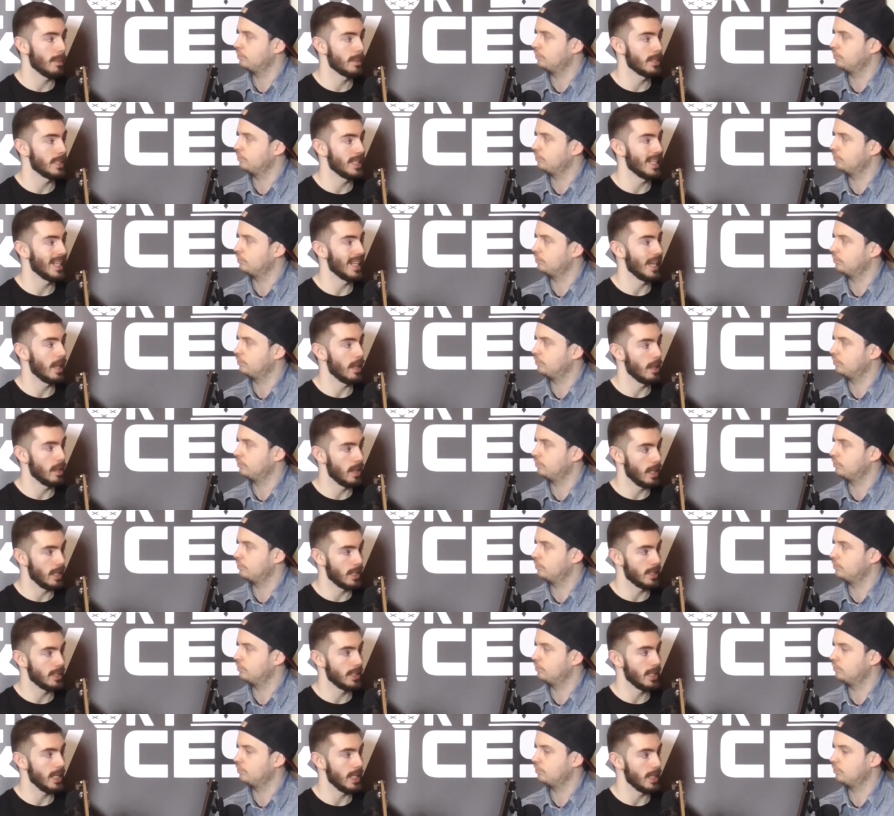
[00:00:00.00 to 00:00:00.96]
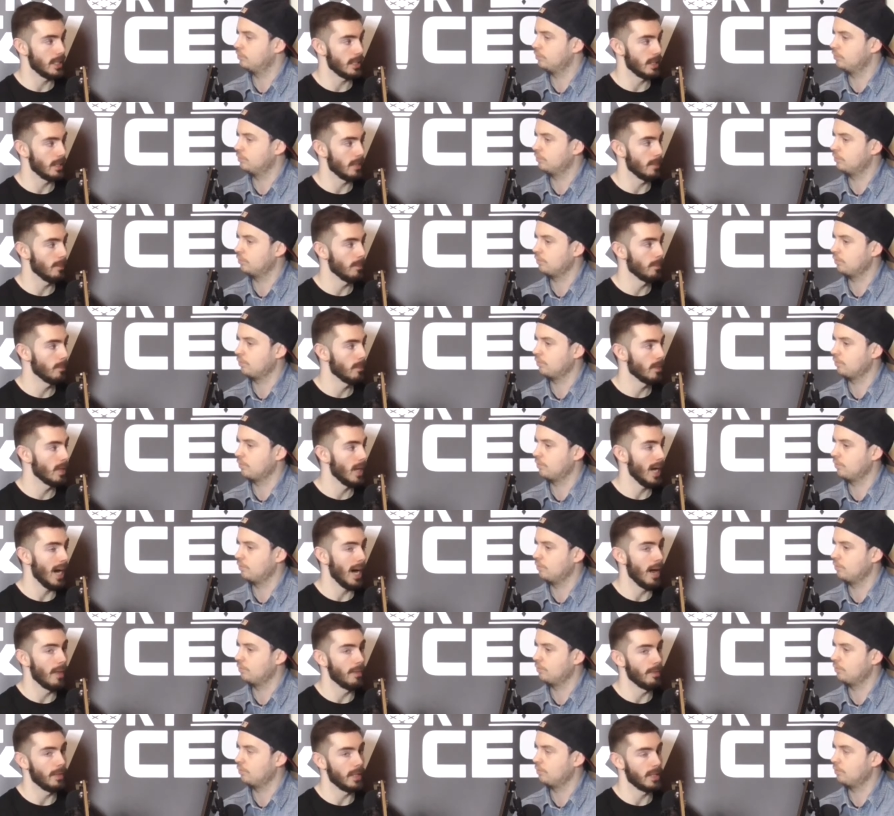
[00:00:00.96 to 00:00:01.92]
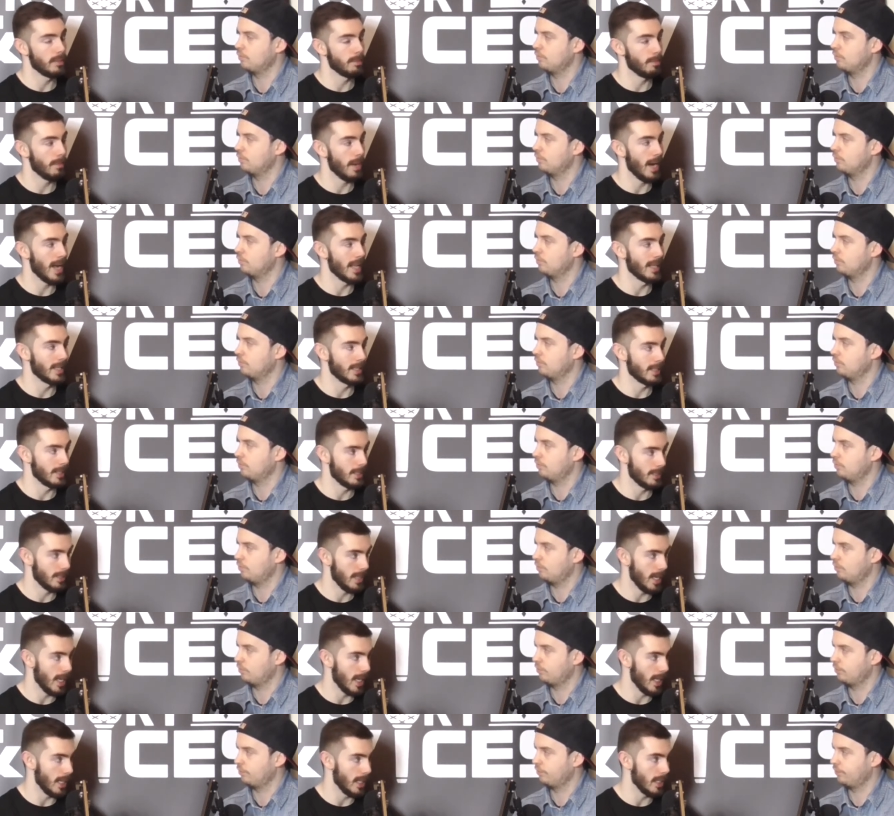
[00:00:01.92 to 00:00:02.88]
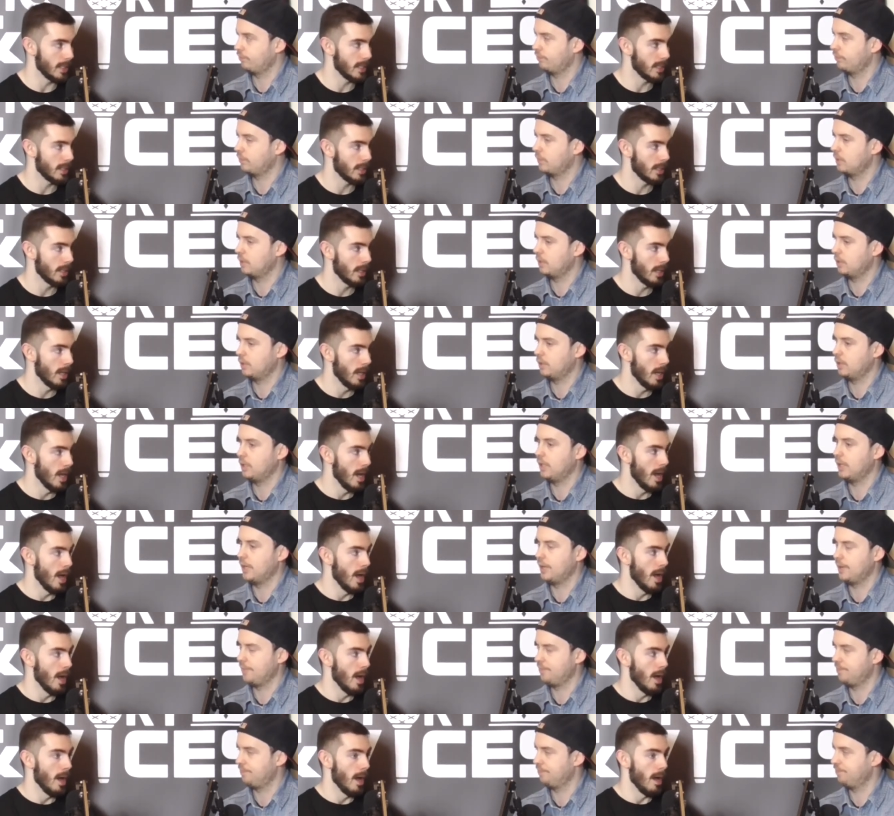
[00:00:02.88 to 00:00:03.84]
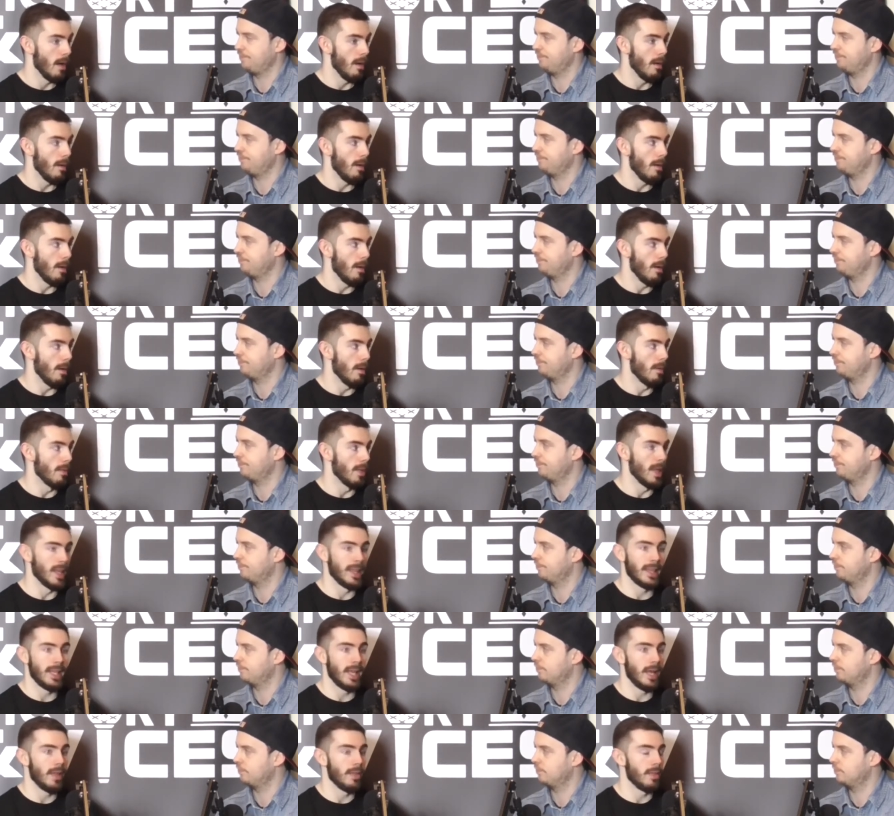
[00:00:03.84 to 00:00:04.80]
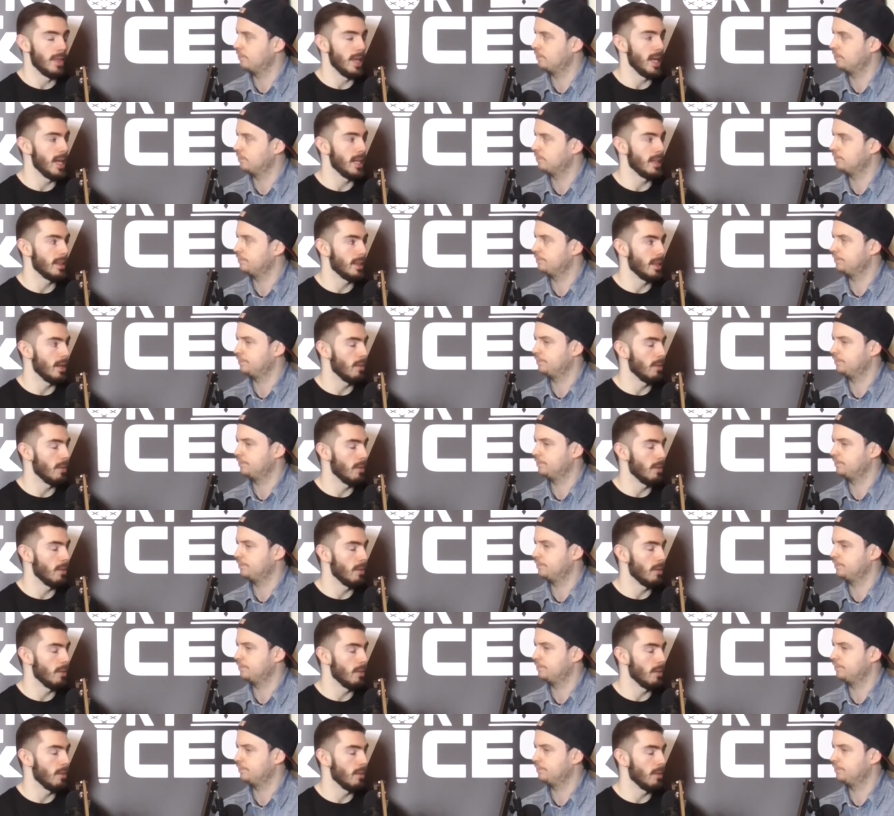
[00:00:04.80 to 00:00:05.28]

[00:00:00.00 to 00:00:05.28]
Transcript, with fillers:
Speaker 1: Champions League this season and this ban stays, yeah, then they